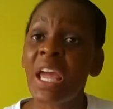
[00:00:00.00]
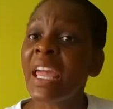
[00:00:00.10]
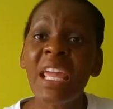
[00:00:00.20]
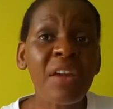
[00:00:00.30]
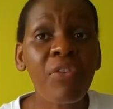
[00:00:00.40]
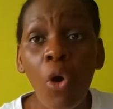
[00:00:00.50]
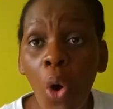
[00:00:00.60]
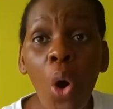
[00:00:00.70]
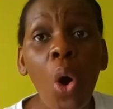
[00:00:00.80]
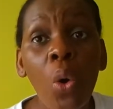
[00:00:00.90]
If
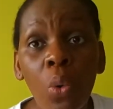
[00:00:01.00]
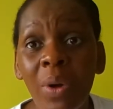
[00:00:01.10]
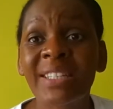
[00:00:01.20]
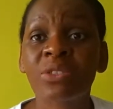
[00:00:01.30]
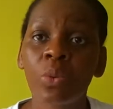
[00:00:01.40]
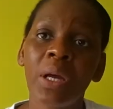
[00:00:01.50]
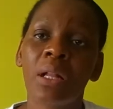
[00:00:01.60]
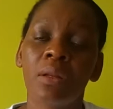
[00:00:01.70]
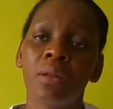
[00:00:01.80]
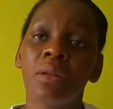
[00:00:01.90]
all was
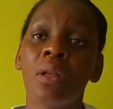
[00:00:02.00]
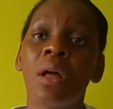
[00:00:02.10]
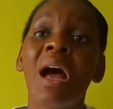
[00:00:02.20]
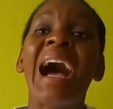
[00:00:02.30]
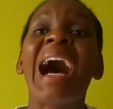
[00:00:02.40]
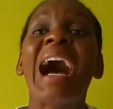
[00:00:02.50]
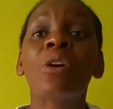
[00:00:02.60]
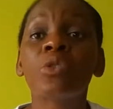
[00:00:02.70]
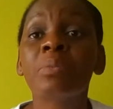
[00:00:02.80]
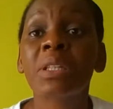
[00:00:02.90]
well, I
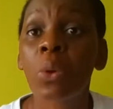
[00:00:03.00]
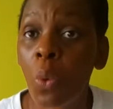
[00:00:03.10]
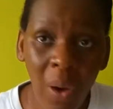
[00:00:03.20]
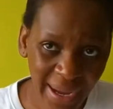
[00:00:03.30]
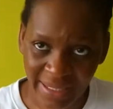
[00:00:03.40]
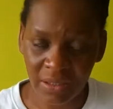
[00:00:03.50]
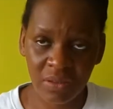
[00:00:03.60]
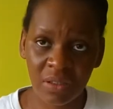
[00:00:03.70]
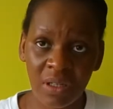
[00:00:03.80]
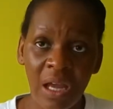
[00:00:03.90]
would be quiet.
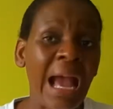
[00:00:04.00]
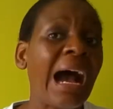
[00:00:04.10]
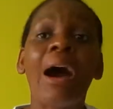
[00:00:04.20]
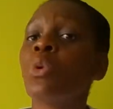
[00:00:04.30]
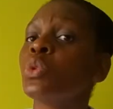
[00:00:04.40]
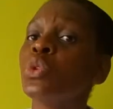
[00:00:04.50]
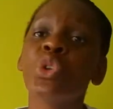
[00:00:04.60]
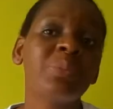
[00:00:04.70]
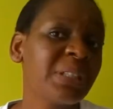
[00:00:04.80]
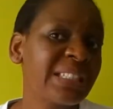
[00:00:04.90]
I would
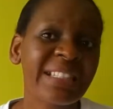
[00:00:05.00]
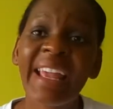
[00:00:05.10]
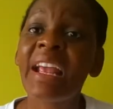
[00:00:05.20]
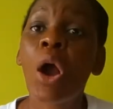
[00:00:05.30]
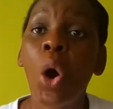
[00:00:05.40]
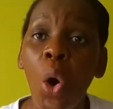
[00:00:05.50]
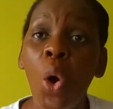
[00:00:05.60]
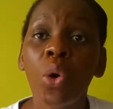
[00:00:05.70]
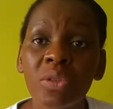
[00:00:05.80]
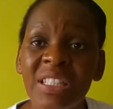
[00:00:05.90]
not be saying
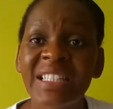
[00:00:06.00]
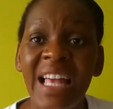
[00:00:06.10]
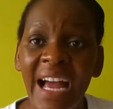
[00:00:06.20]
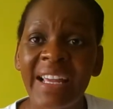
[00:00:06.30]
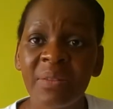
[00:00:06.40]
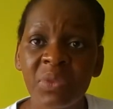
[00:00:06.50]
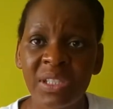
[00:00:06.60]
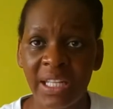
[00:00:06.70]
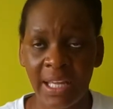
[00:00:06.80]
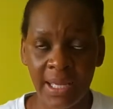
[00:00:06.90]
all this I am
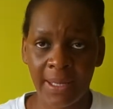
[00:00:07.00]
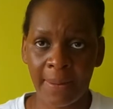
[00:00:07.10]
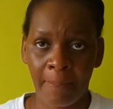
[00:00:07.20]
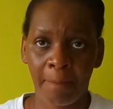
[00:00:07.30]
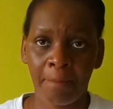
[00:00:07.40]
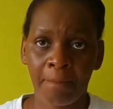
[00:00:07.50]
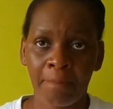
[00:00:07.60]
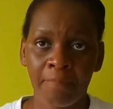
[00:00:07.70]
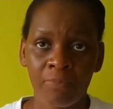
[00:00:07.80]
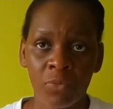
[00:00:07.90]
saying.
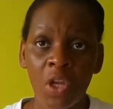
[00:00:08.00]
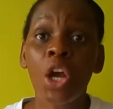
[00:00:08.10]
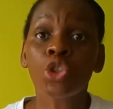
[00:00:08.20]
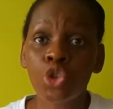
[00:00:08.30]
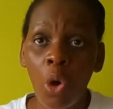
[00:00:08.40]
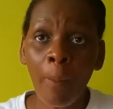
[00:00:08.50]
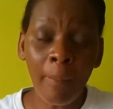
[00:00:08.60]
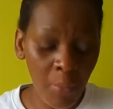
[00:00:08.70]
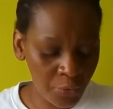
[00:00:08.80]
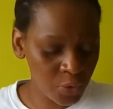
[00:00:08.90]
Job
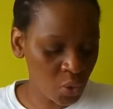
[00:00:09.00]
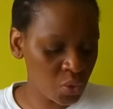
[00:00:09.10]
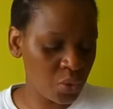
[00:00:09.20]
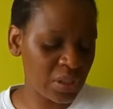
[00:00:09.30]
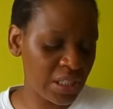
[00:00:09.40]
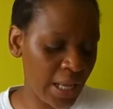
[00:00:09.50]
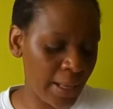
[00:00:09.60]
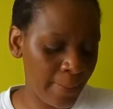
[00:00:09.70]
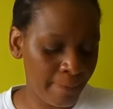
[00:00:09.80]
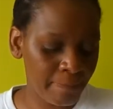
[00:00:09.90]
moves on to say,
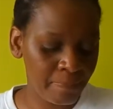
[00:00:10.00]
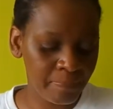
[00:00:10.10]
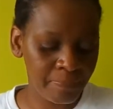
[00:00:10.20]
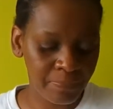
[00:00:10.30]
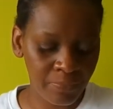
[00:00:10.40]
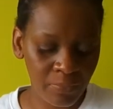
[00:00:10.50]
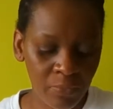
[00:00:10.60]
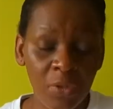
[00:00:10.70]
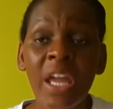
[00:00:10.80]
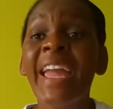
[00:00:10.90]

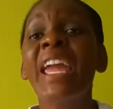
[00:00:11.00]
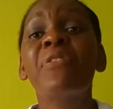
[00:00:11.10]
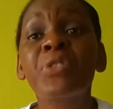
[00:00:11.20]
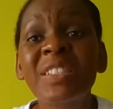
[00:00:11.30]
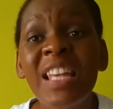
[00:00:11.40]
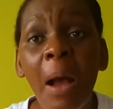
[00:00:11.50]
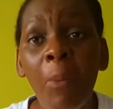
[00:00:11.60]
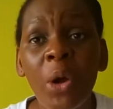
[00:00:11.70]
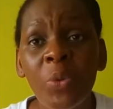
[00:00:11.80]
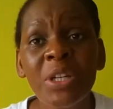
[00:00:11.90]
if
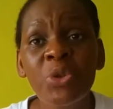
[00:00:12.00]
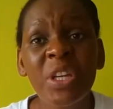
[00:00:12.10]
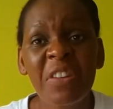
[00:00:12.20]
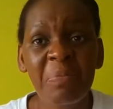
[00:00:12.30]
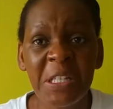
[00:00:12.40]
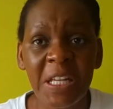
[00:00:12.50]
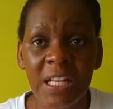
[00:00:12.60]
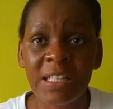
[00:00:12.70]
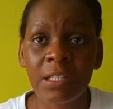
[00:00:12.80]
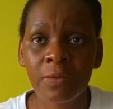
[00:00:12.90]
someone were to give me
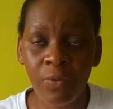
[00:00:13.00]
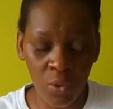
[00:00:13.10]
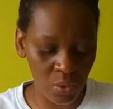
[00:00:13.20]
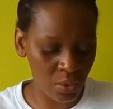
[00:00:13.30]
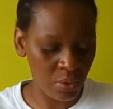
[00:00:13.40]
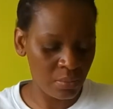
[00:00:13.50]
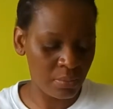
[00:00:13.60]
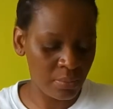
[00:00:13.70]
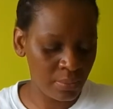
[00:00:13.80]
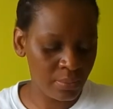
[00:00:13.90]
tasteless food
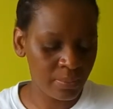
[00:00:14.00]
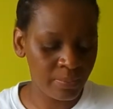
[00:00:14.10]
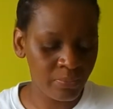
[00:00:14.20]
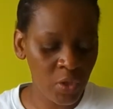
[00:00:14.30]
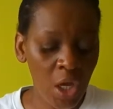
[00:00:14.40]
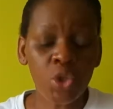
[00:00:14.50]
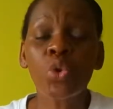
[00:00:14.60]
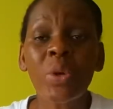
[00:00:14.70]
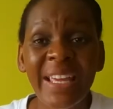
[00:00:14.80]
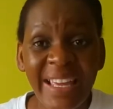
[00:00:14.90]

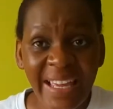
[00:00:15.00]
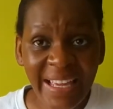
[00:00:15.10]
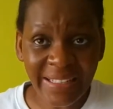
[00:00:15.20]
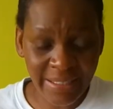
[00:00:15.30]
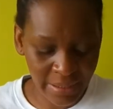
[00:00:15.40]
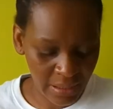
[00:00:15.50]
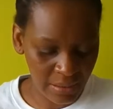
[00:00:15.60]
to eat,